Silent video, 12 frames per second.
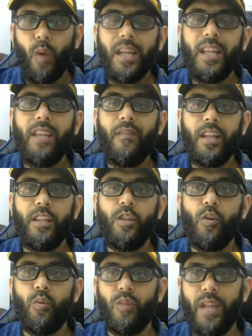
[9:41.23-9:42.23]
Only when
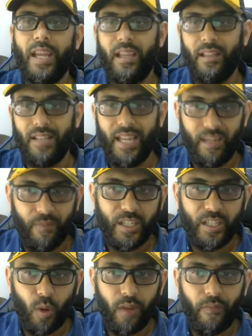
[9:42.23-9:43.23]
you like if it
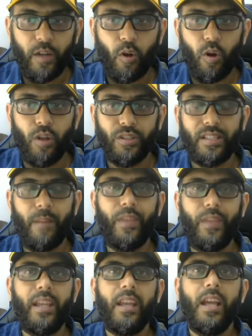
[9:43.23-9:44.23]
is $25 or something,